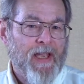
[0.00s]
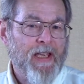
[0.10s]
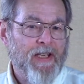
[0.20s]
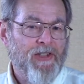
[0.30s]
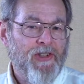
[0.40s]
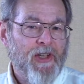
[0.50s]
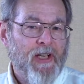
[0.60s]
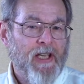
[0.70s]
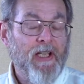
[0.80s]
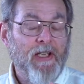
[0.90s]
is
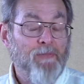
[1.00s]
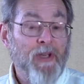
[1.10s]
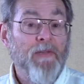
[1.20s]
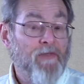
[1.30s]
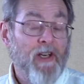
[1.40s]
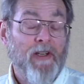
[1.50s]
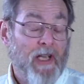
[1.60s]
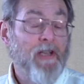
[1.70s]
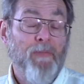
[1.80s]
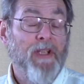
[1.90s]
it had
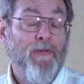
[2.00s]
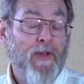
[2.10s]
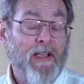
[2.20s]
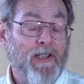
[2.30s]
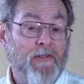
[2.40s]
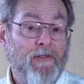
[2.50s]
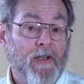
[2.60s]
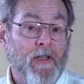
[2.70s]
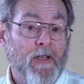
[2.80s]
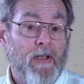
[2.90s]
been effective,
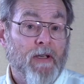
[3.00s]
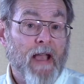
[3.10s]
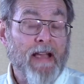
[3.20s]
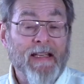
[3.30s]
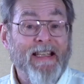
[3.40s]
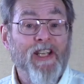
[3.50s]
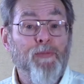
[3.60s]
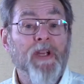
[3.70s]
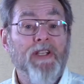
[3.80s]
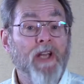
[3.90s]
and it
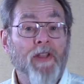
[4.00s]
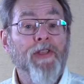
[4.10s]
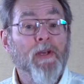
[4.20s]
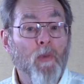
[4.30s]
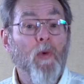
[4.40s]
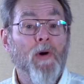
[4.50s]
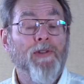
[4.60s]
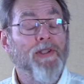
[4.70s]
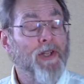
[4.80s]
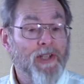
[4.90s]
had been nothing more
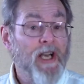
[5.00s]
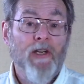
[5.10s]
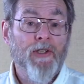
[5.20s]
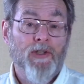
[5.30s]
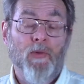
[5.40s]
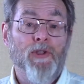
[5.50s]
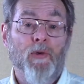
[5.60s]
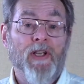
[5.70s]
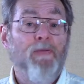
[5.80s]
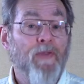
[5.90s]
than the terrorists were
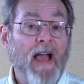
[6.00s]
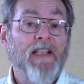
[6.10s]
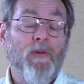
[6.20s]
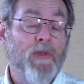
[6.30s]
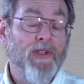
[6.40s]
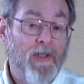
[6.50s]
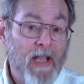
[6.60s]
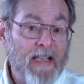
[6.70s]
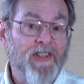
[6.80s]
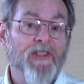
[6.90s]
doing. In fact, it was
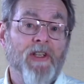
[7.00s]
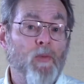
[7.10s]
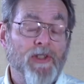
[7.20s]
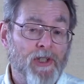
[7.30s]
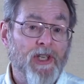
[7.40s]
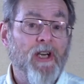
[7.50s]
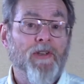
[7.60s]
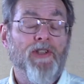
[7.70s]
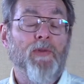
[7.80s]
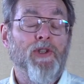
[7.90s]
less than what the
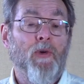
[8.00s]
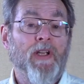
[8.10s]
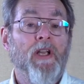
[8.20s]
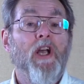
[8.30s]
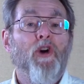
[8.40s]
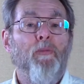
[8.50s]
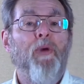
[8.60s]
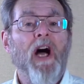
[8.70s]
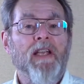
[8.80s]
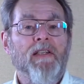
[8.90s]
terrorists were doing,
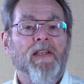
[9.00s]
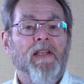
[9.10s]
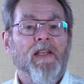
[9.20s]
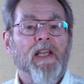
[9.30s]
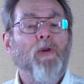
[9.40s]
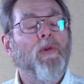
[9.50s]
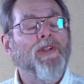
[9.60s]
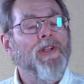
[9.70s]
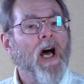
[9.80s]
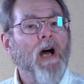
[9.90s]
but it
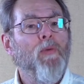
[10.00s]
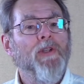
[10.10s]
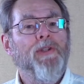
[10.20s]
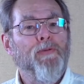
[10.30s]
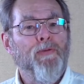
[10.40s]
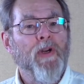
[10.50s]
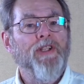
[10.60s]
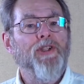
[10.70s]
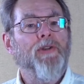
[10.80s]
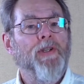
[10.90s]
was not what the
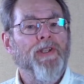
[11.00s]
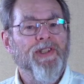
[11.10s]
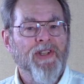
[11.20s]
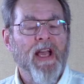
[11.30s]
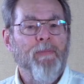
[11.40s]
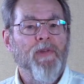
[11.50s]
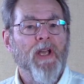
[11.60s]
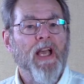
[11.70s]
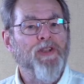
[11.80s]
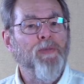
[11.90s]
French could accept
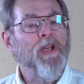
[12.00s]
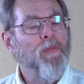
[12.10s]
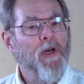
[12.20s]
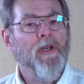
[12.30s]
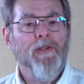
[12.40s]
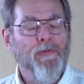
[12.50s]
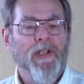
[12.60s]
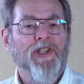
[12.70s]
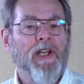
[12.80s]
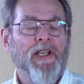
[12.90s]
as being part of the
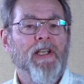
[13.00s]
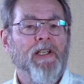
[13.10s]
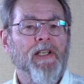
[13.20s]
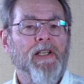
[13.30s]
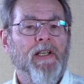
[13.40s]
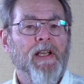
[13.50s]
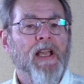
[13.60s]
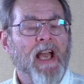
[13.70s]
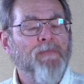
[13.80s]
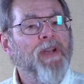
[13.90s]
French identity.
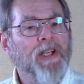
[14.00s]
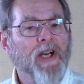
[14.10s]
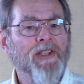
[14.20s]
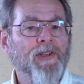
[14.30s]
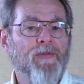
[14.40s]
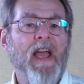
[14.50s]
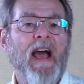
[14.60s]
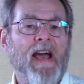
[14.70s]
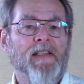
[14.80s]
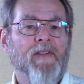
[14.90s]
And because of
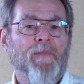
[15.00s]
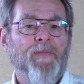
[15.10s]
that,